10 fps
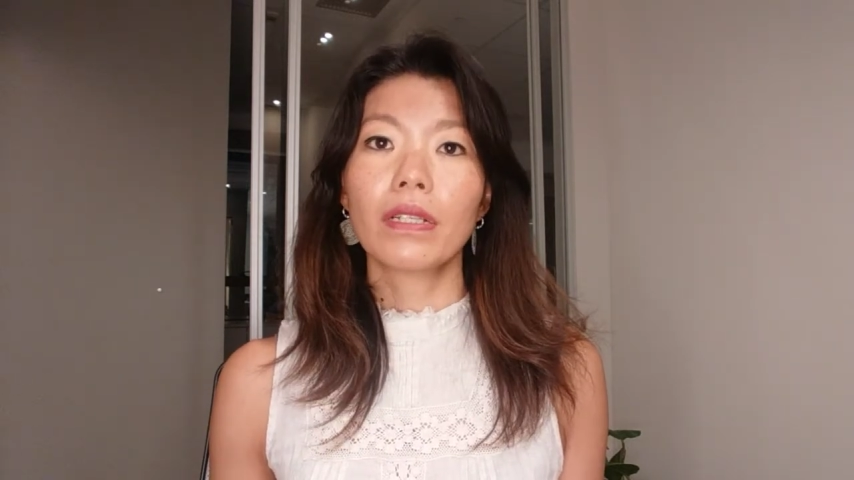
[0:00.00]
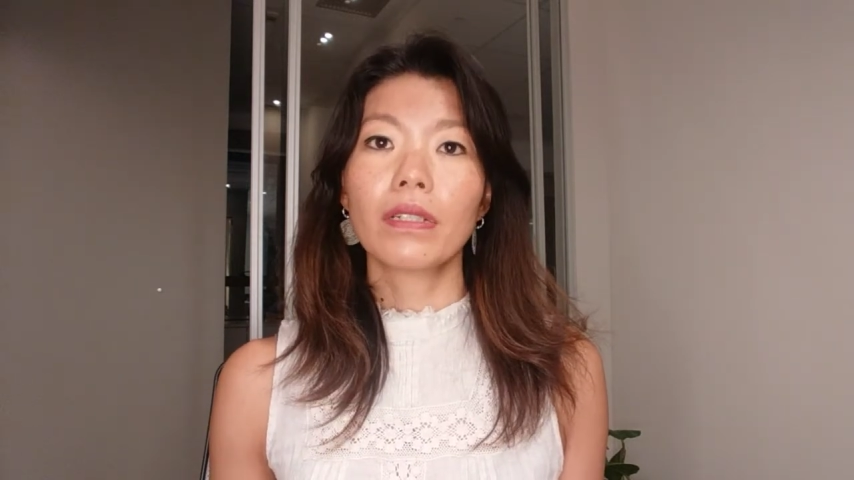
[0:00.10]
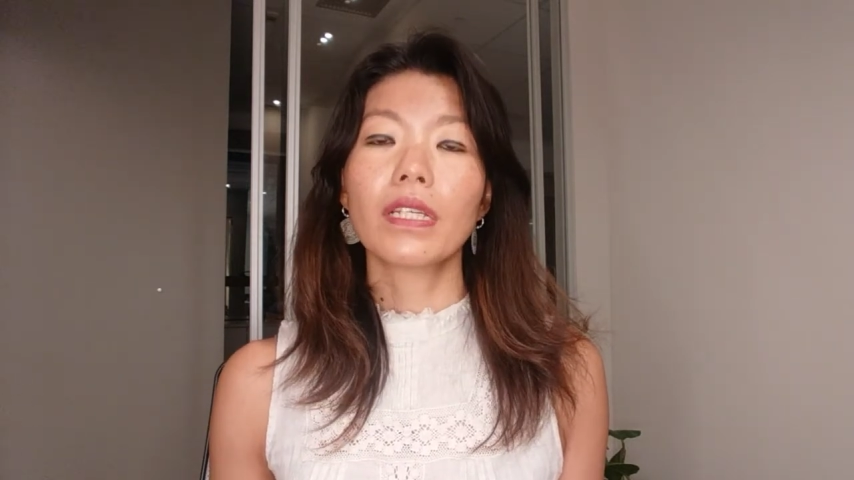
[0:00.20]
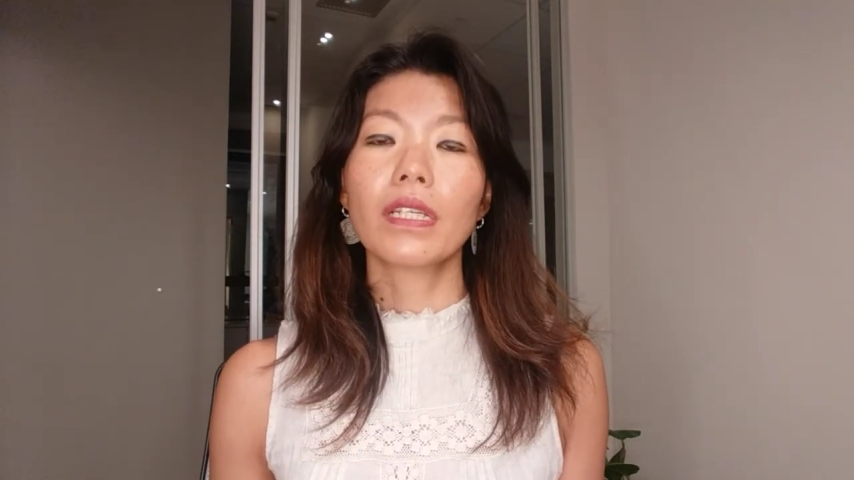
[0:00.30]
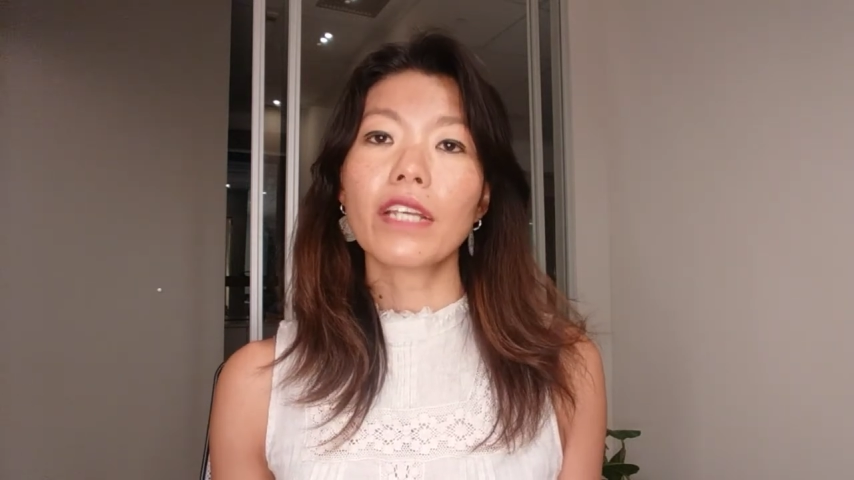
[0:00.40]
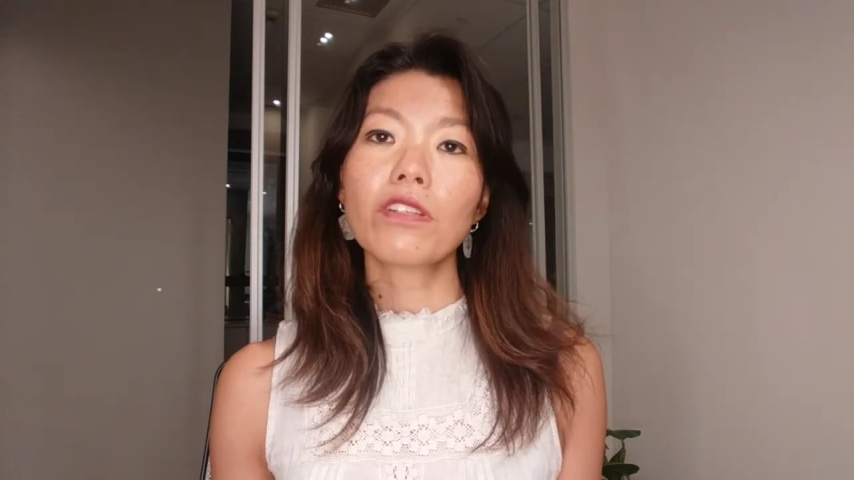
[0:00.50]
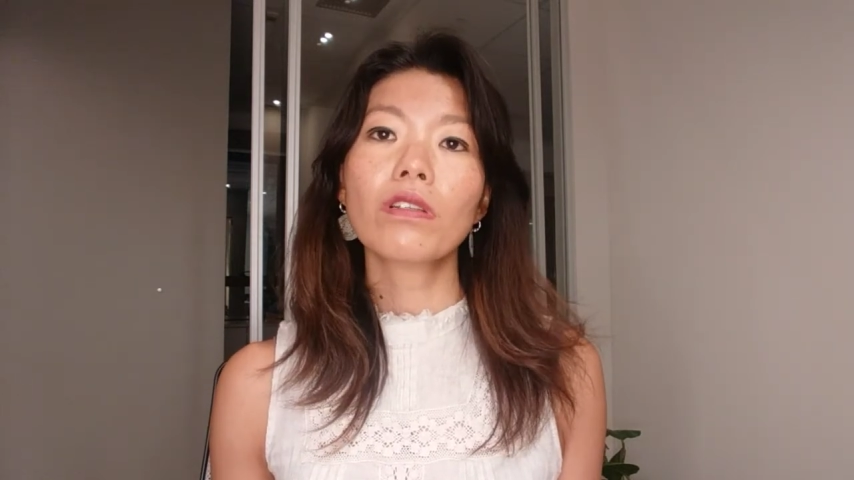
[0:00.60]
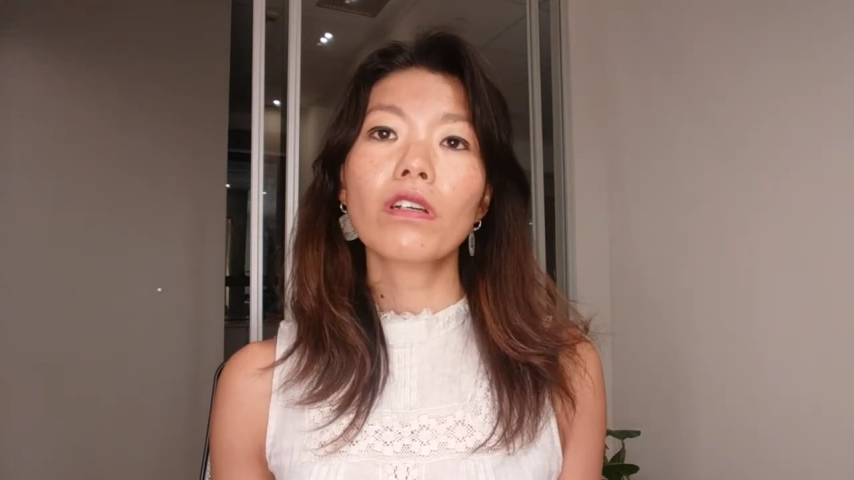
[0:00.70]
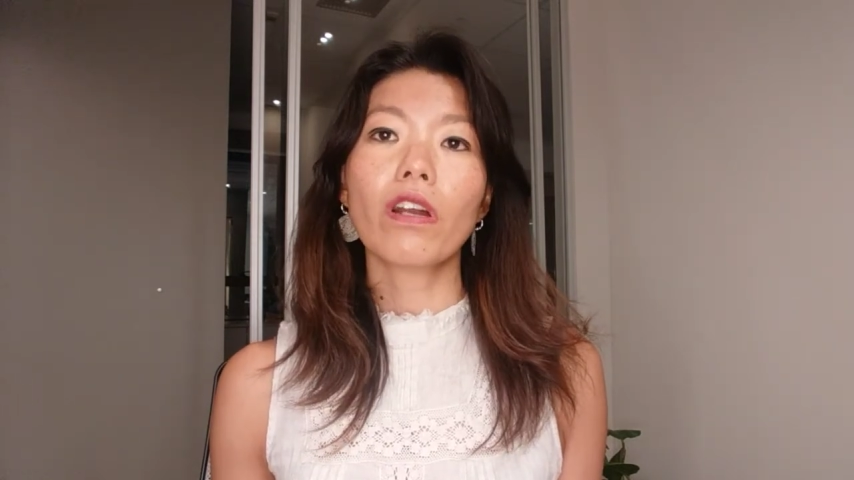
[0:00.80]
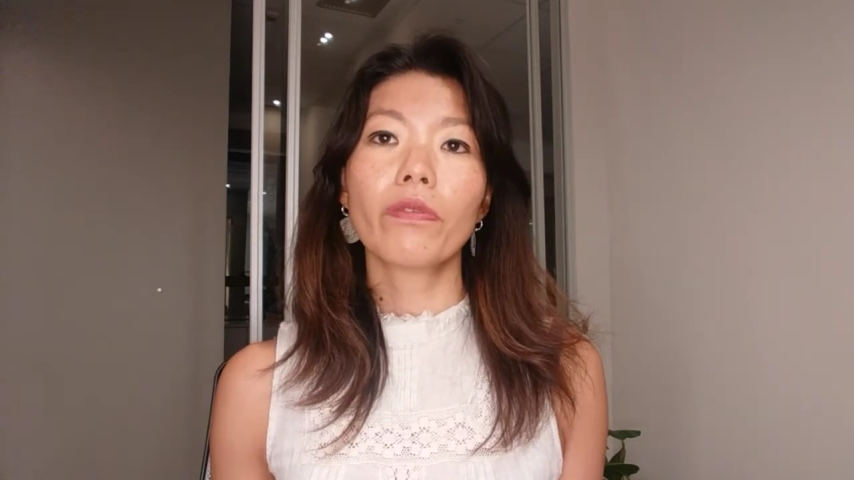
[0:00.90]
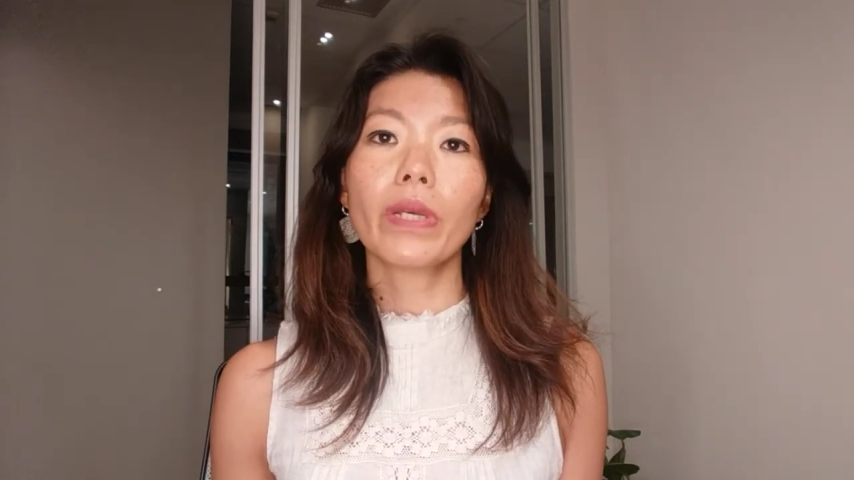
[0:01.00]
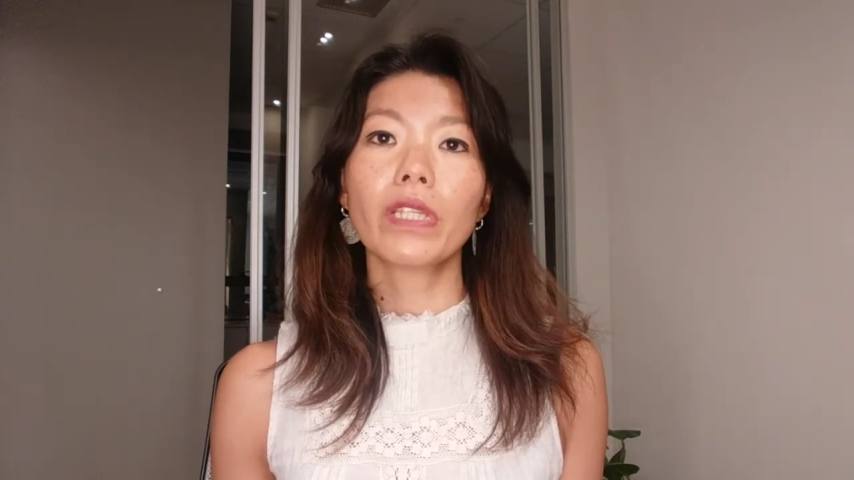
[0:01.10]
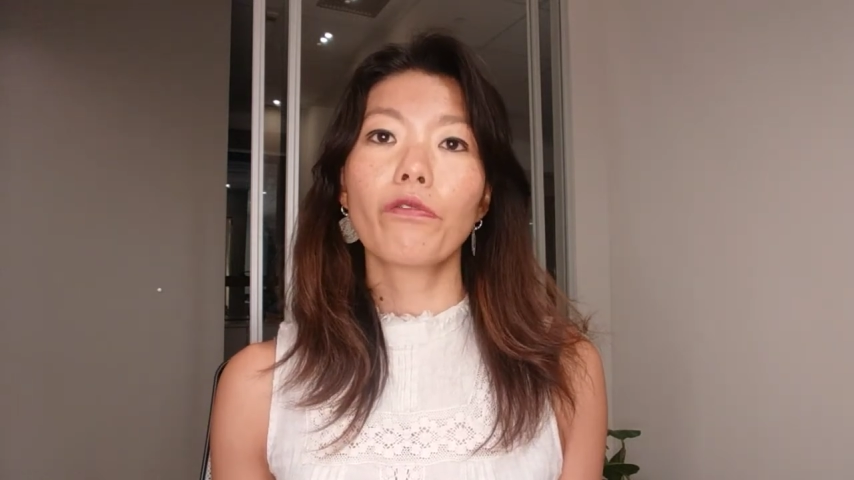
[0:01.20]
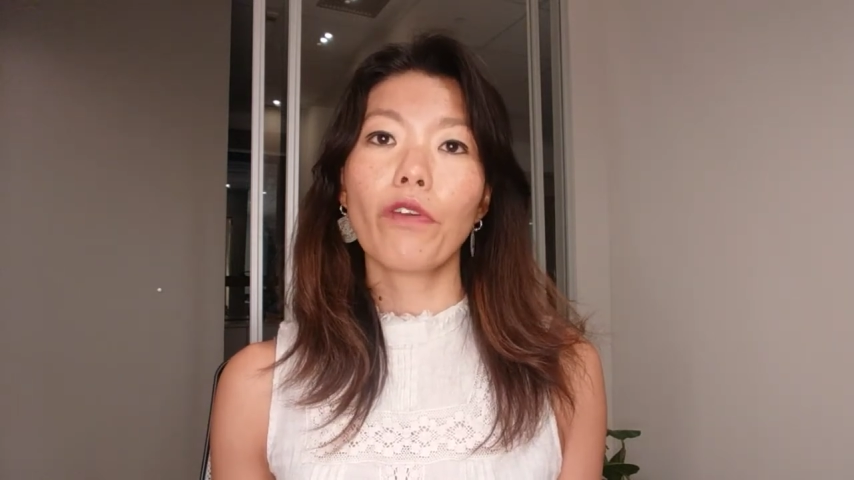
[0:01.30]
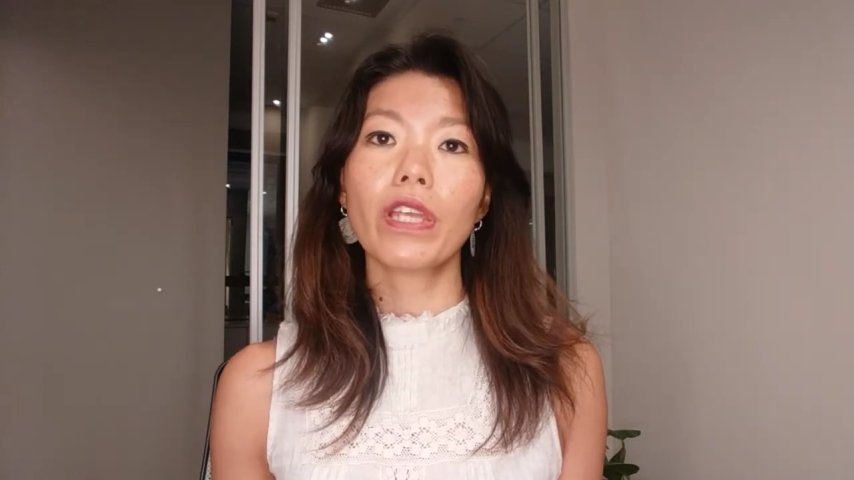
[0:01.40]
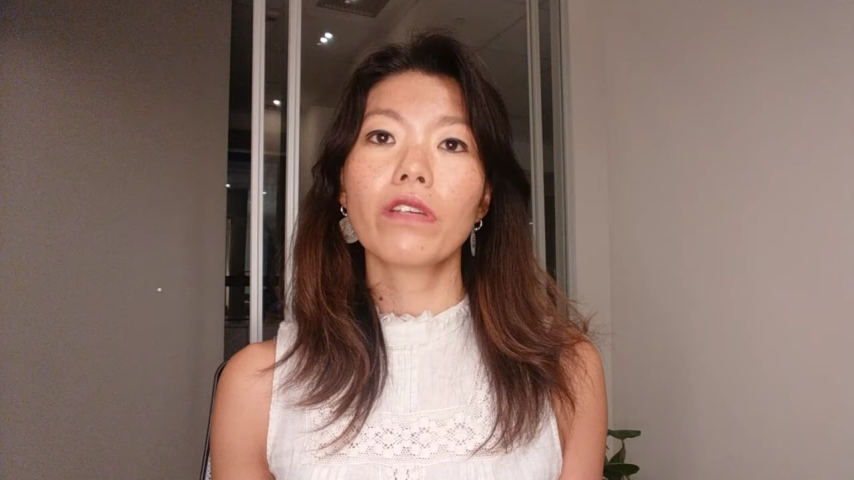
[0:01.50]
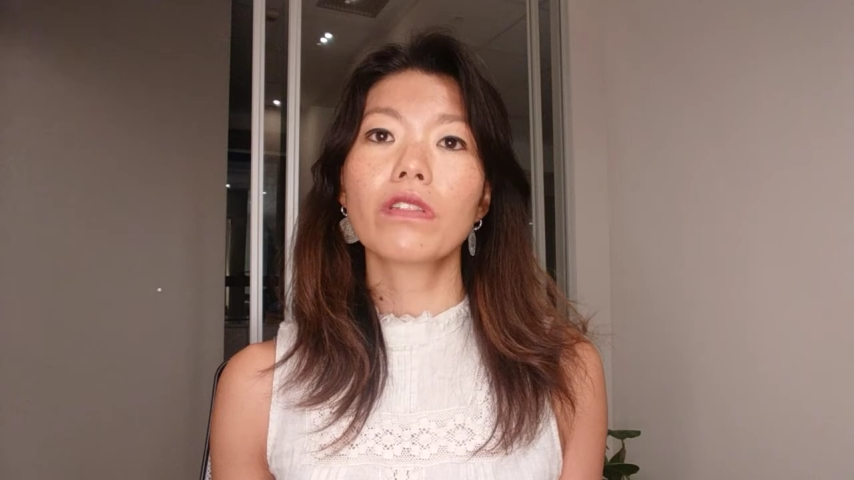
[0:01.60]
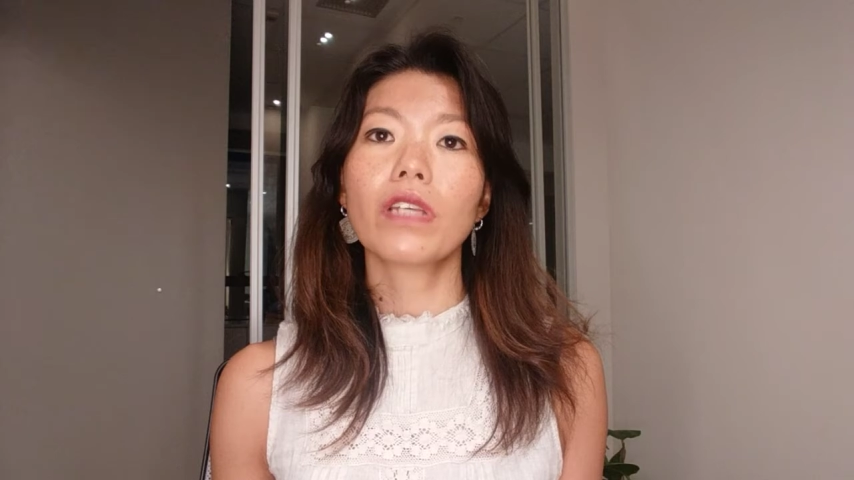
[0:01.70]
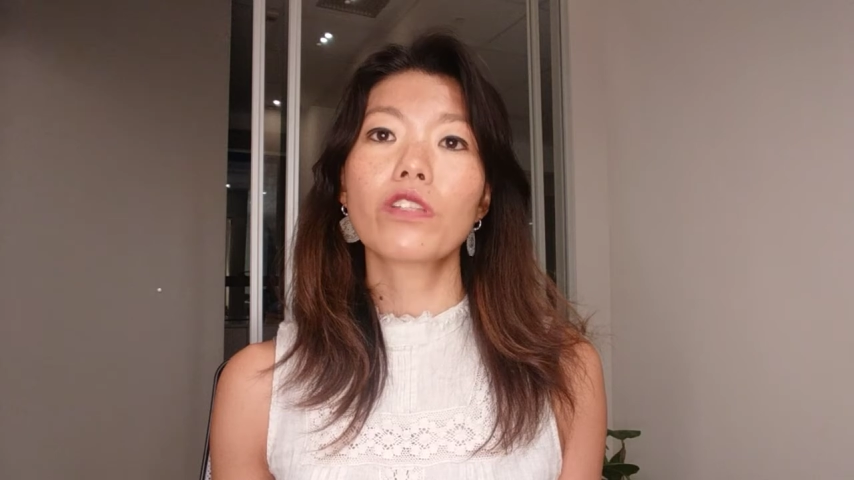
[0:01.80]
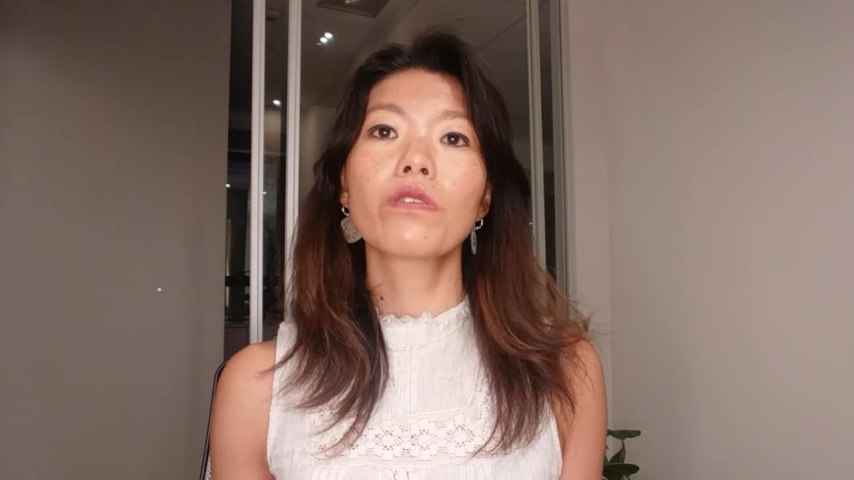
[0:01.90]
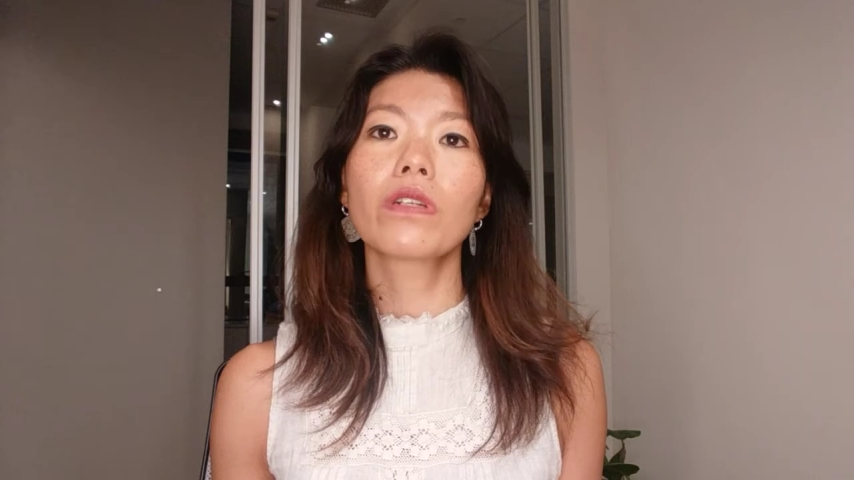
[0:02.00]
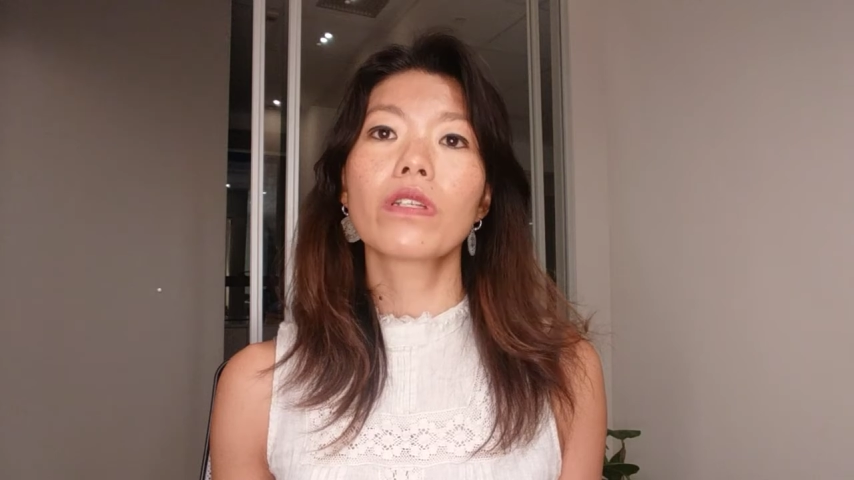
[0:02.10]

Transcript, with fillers: the national government failed in assuring